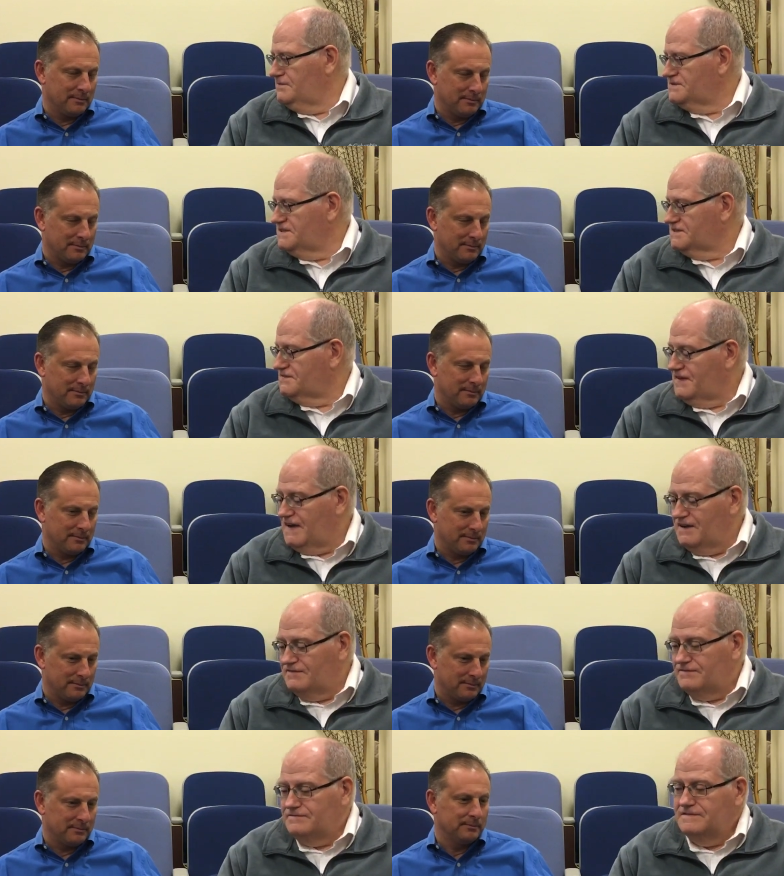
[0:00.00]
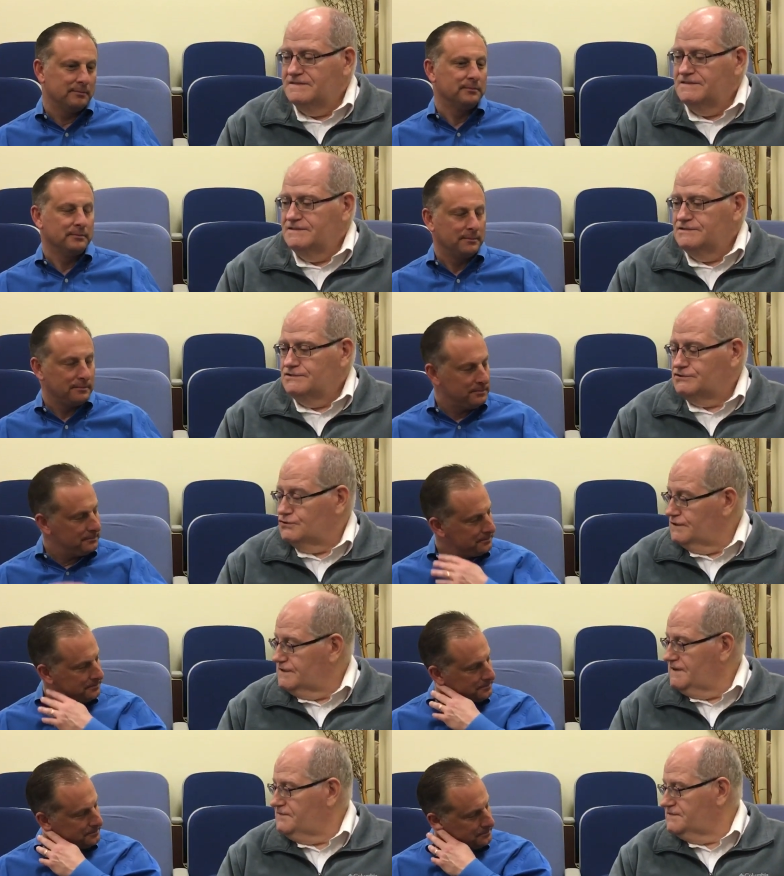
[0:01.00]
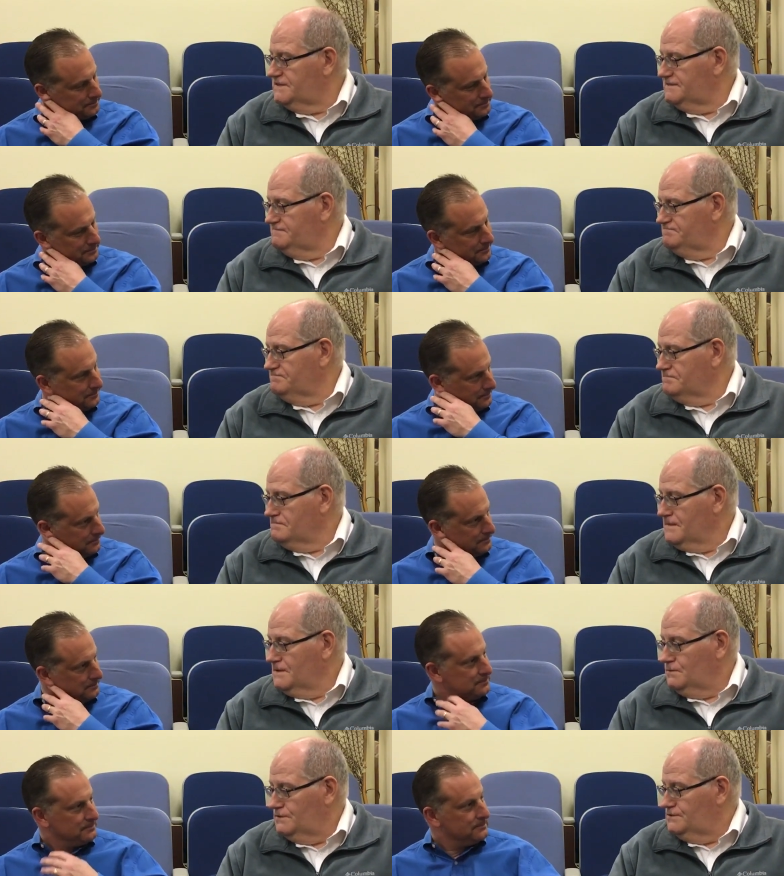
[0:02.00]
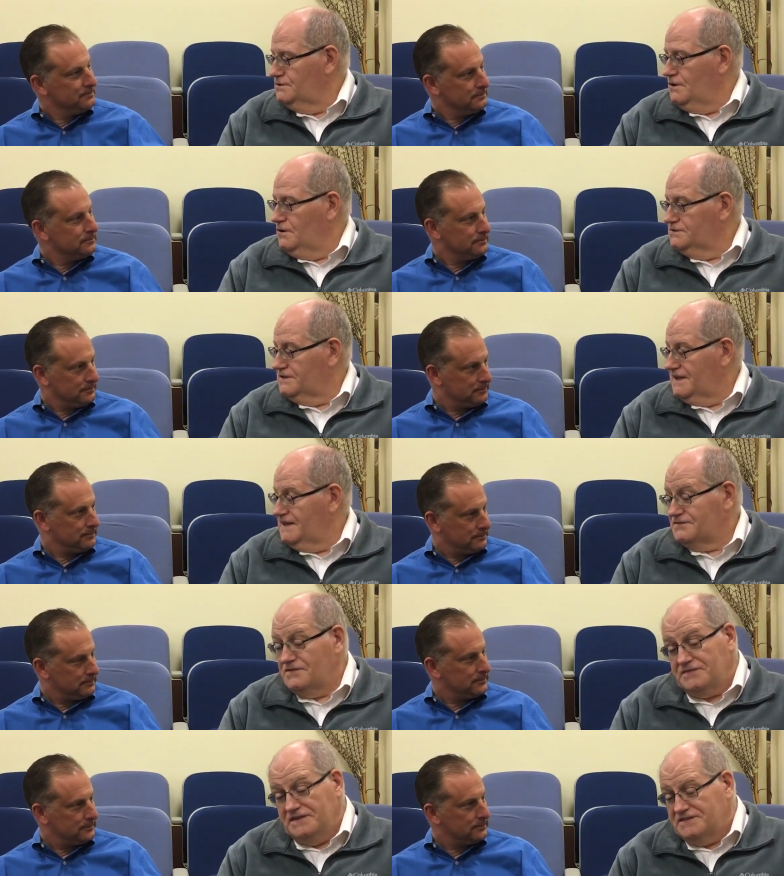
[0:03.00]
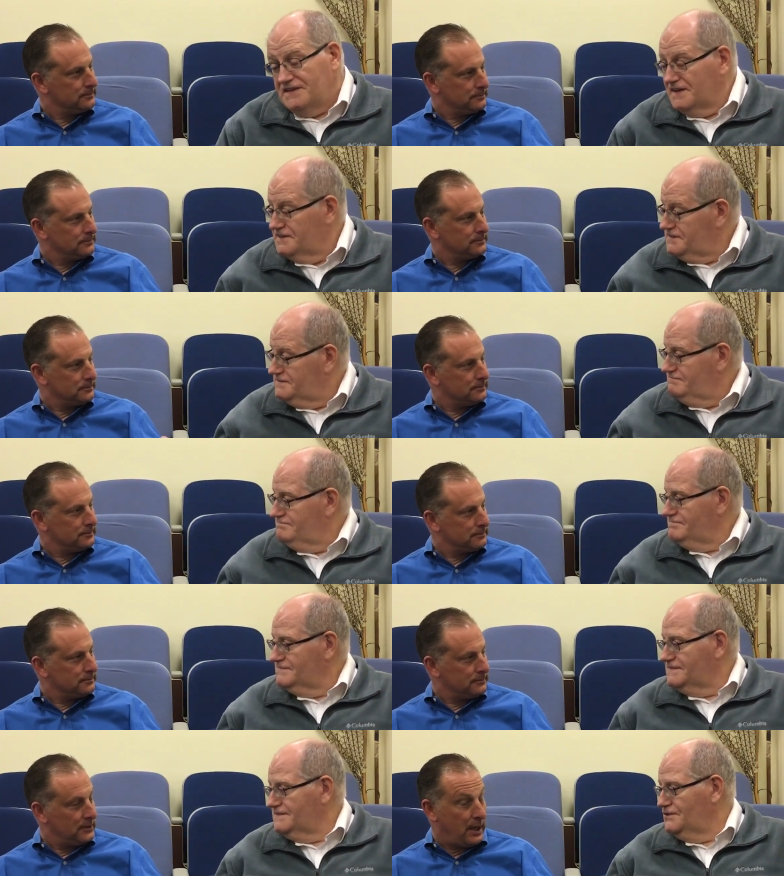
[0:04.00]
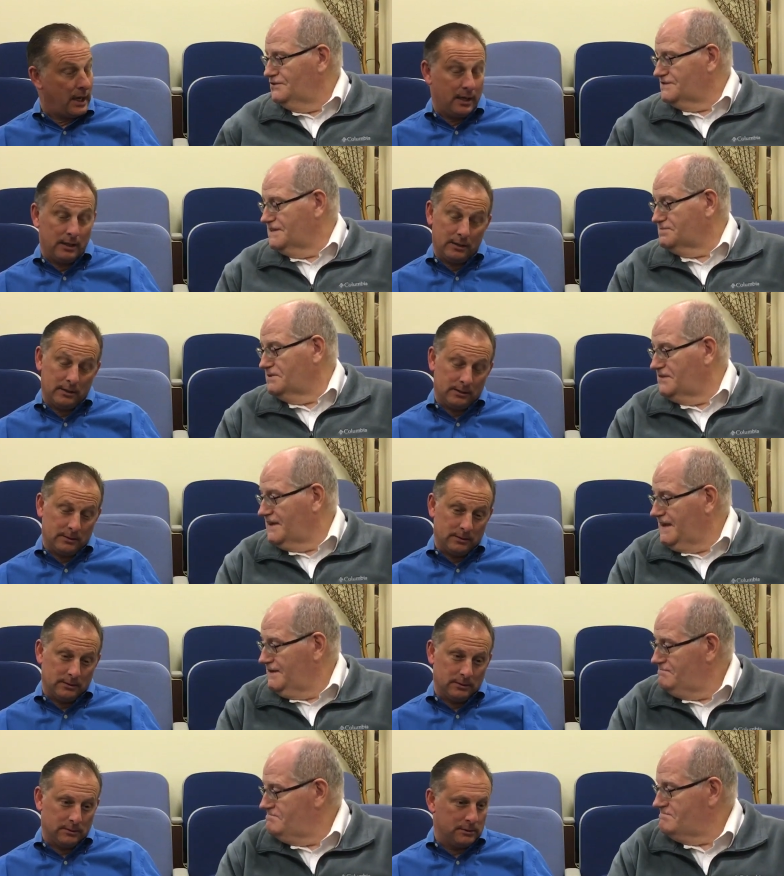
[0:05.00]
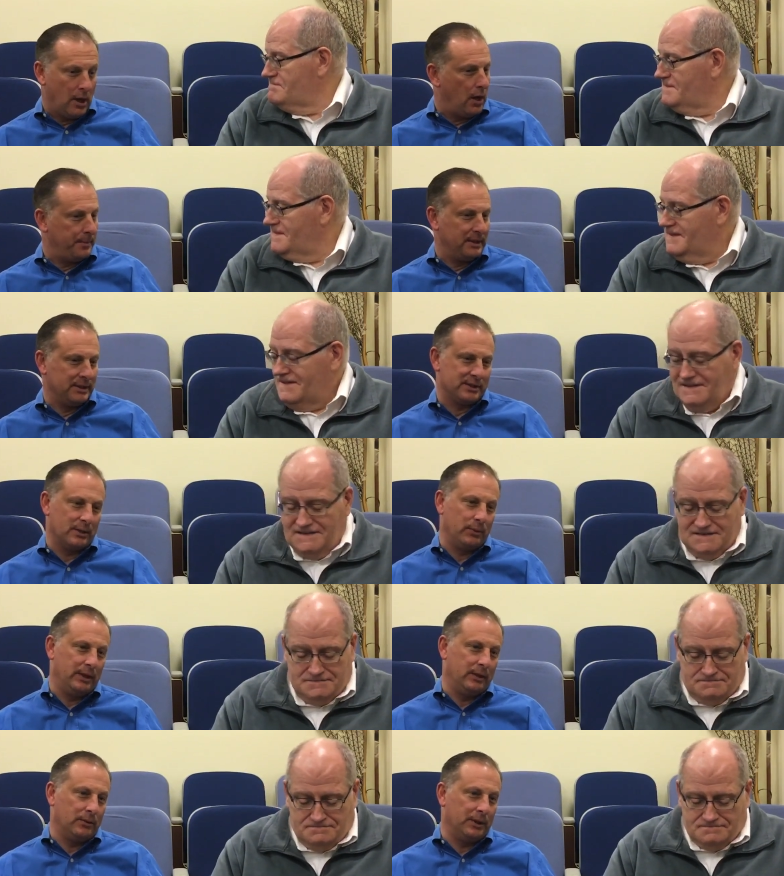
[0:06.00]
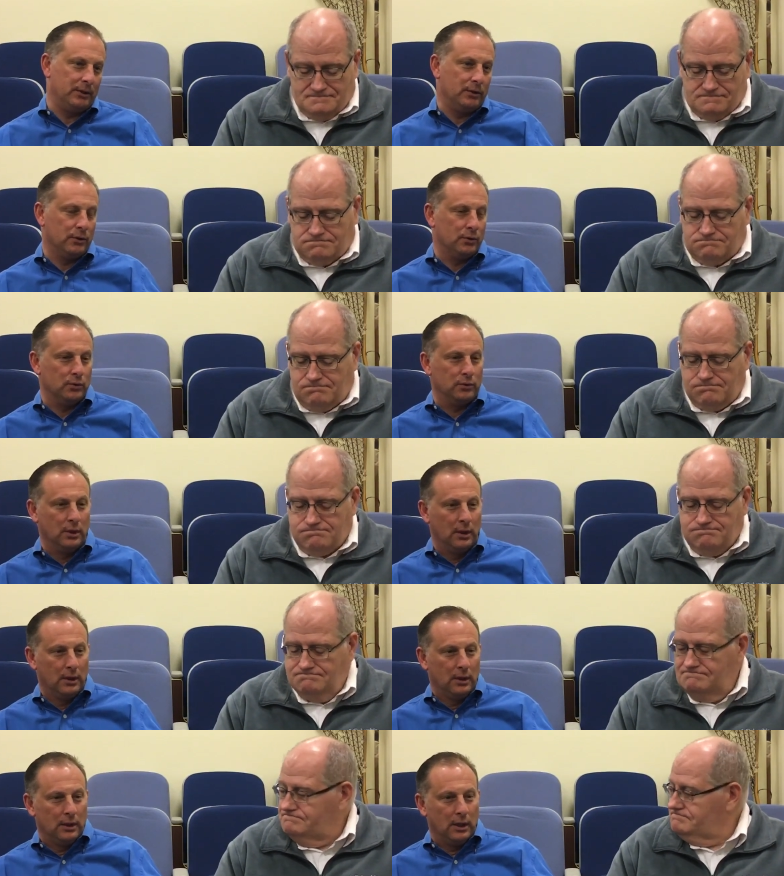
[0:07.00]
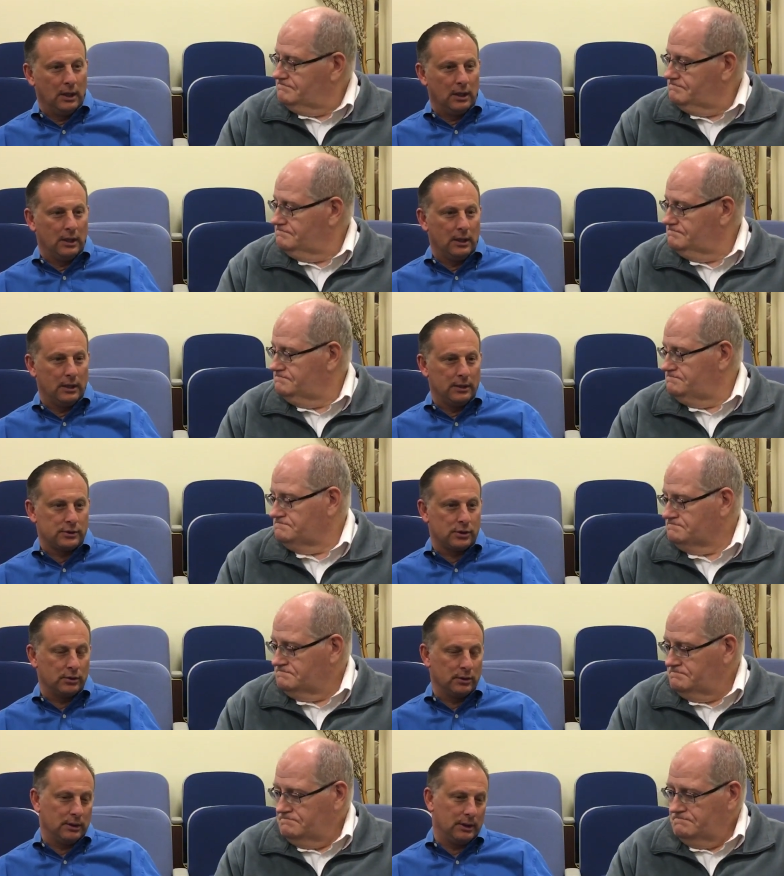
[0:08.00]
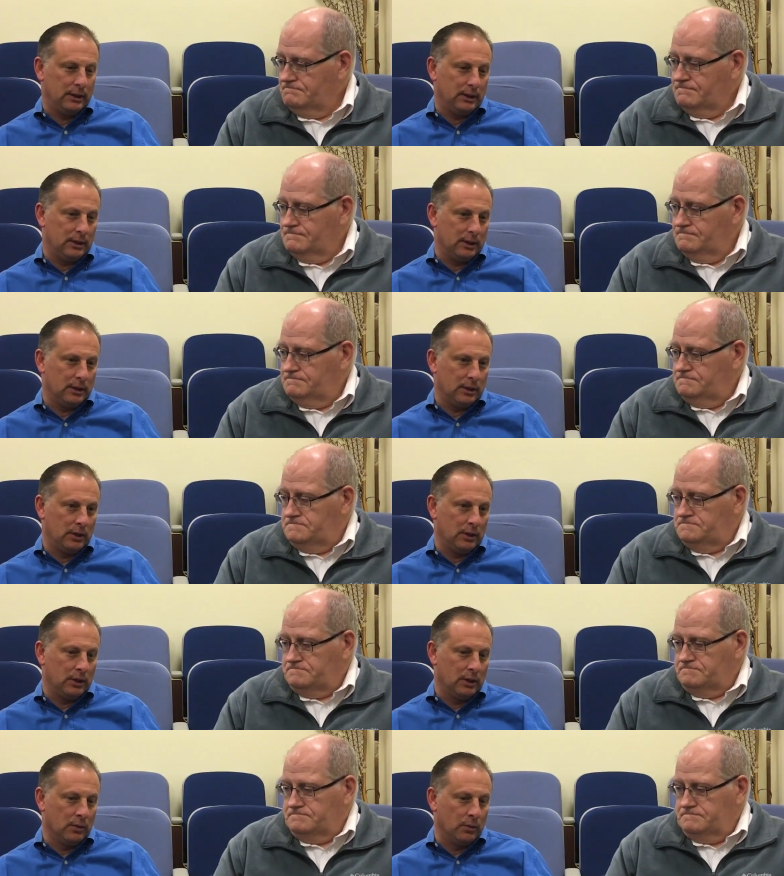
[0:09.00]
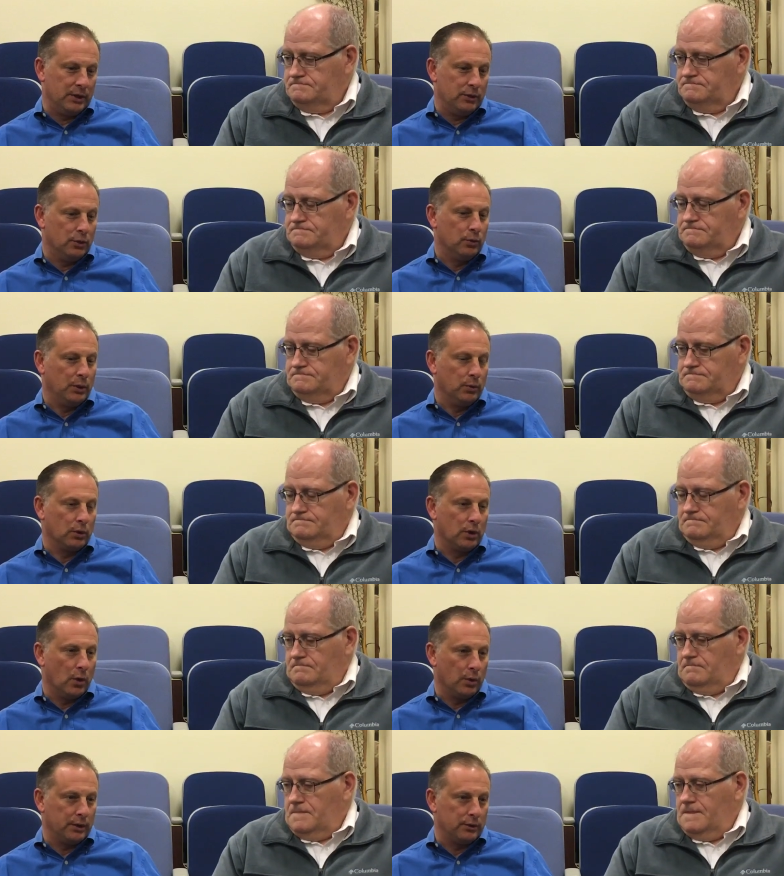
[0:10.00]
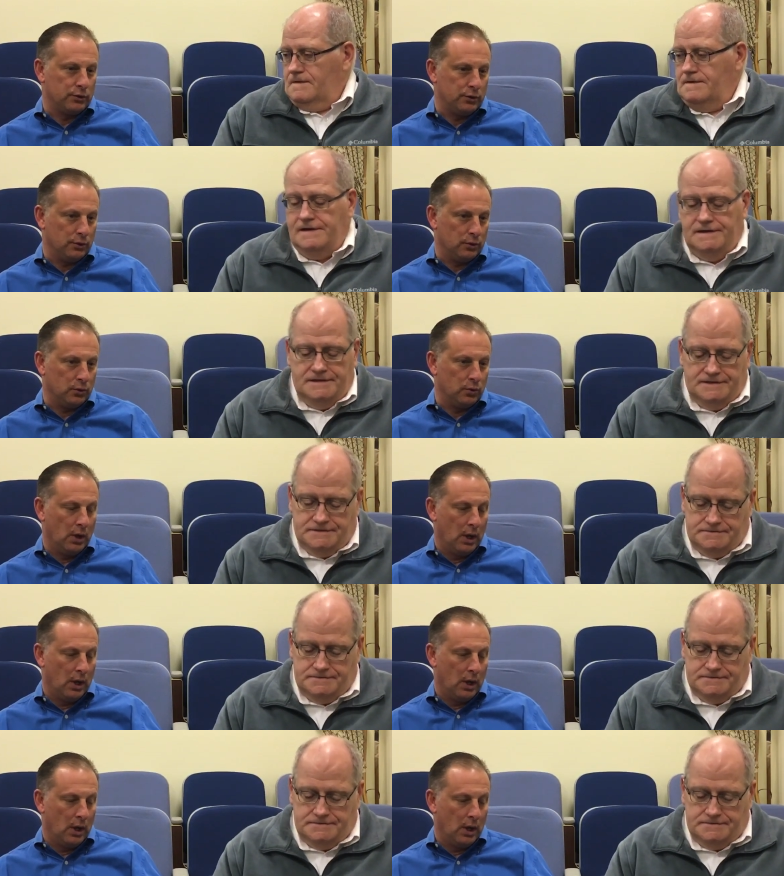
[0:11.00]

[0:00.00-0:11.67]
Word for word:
Speaker 1: from a 6-5 short deficit with two goals in the last 15 seconds. Yeah. assessment of the
Speaker 2: game. No, I mean, listen, we, we knew, uh, certainly, we knew we were going to